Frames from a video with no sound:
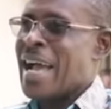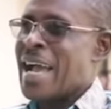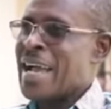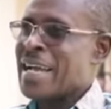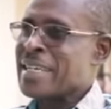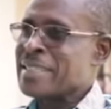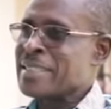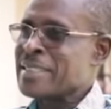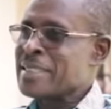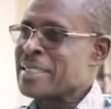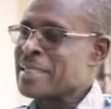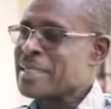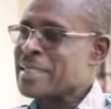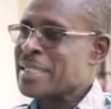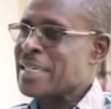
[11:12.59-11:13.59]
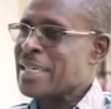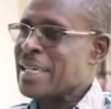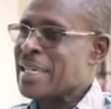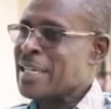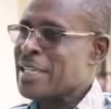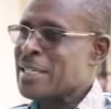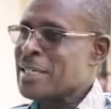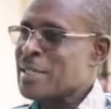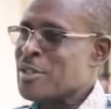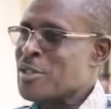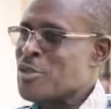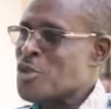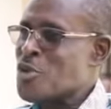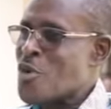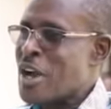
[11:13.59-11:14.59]
And
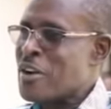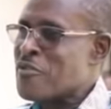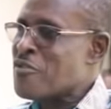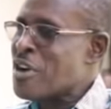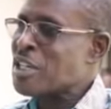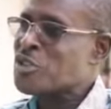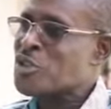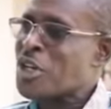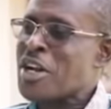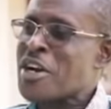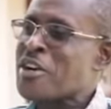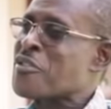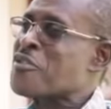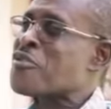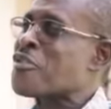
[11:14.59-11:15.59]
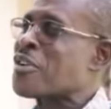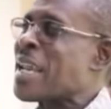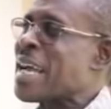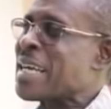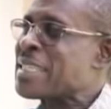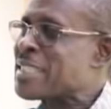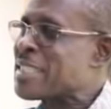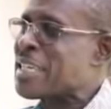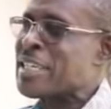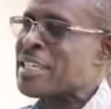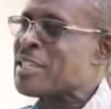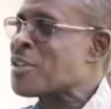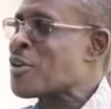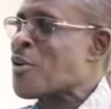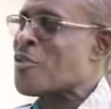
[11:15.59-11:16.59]
you were virtually
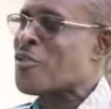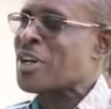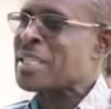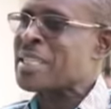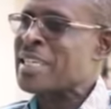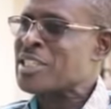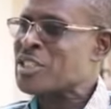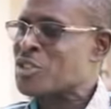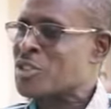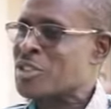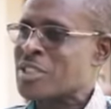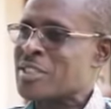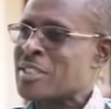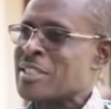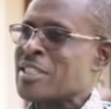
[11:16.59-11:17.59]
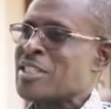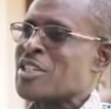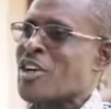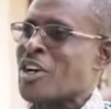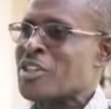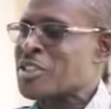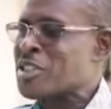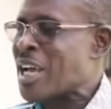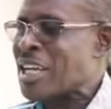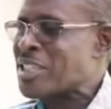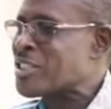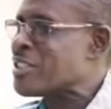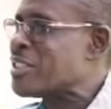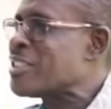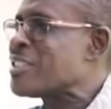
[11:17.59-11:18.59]
reflecting over this, you know,
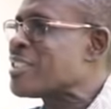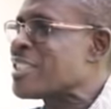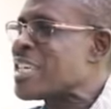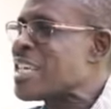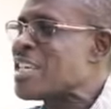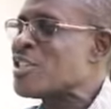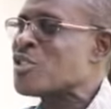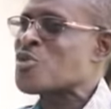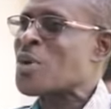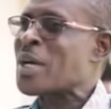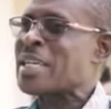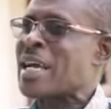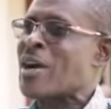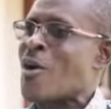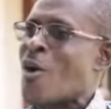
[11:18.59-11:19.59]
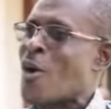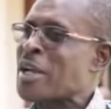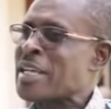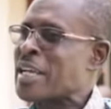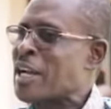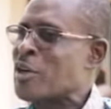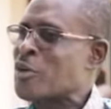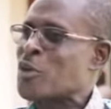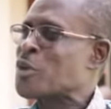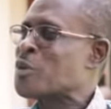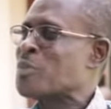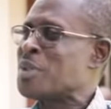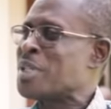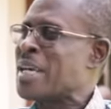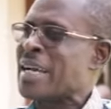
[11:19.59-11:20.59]
Dutch disease, whether oil
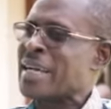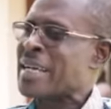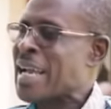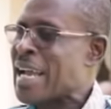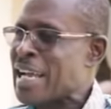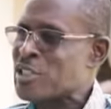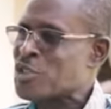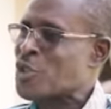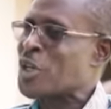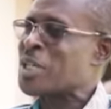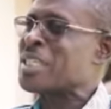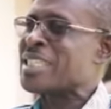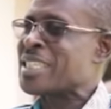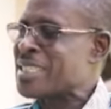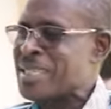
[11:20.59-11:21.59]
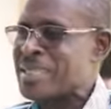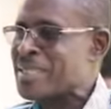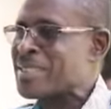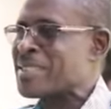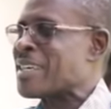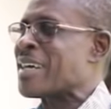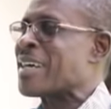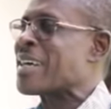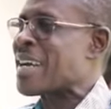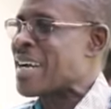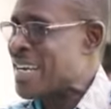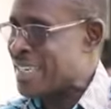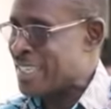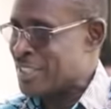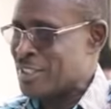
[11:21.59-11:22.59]
could be a curse or indeed it is a
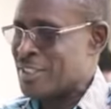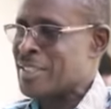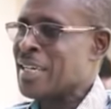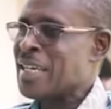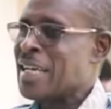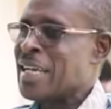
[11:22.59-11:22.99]
curse.